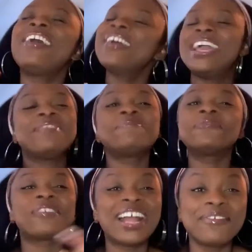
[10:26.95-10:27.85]
Okay,
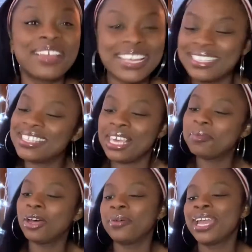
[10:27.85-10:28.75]
before I even keep
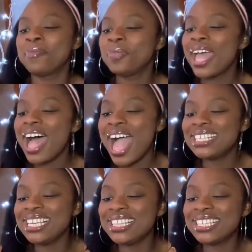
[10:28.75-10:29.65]
going, I
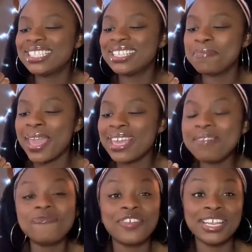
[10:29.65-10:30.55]
see this the makeup
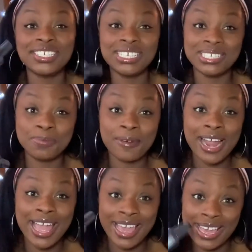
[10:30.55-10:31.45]
finishing
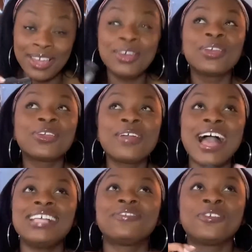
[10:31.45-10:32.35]
spray. You
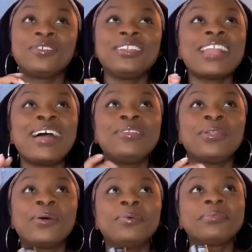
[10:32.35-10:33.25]
guys, if you did not
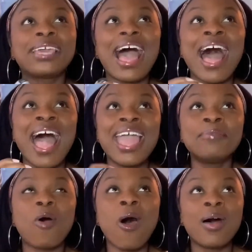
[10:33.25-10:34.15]
know me, I am
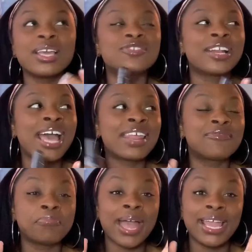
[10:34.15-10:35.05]
always running out of
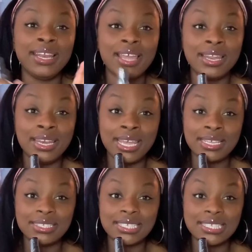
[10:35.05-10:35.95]
my N Y
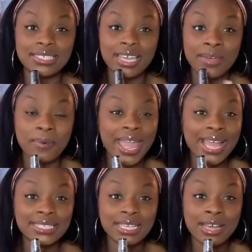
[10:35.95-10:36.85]
X and
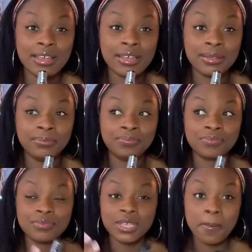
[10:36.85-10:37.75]
like um
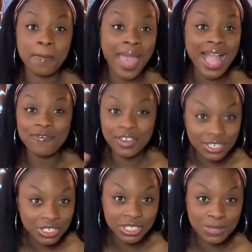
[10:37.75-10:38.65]
matte
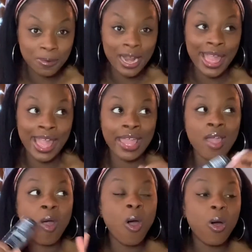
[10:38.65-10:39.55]
finishing spray
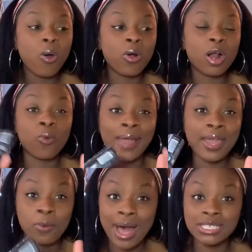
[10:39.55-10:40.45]
or Wet
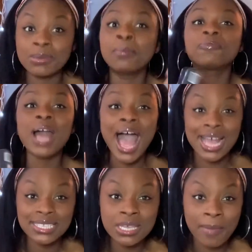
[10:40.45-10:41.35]
n Wild, so I'm
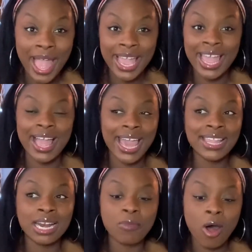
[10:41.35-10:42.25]
constantly buying it. I hate
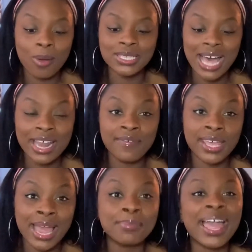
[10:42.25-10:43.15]
that I'm always out of it,
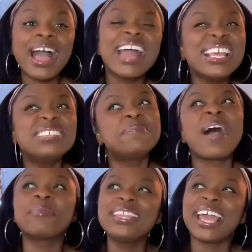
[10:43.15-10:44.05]
and I'm like, I need to buy
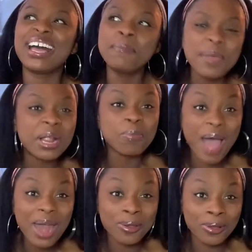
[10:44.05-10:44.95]
me like a bigger
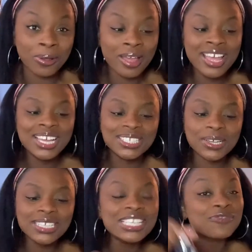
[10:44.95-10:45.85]
bottle. So
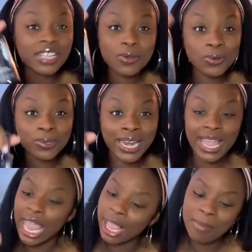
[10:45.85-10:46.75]
this is really cool that it
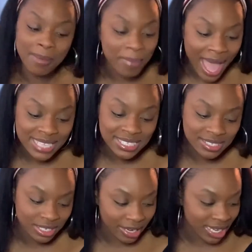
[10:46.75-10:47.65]
came in my box
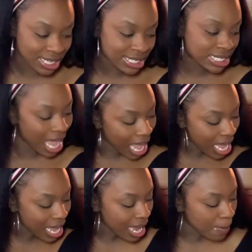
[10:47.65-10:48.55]
during this
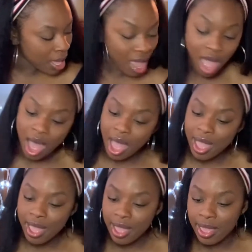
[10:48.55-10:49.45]
time.
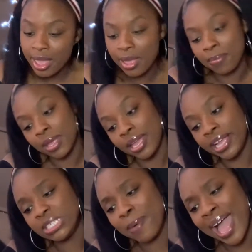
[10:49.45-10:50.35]
Um,
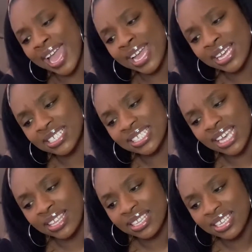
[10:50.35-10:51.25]
it's by
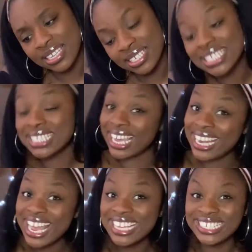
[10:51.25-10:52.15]
Skin
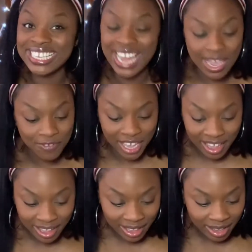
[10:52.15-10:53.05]

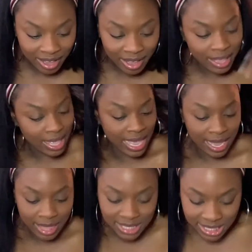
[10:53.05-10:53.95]
Skindinavia,
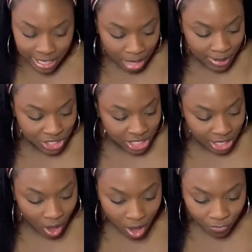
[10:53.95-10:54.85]
and let's see how much it
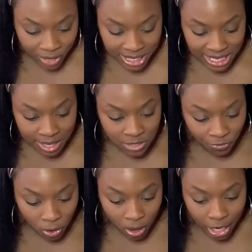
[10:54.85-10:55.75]
retails
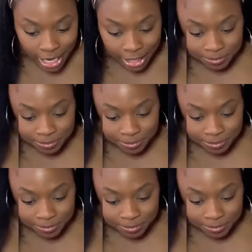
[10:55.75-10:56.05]
for.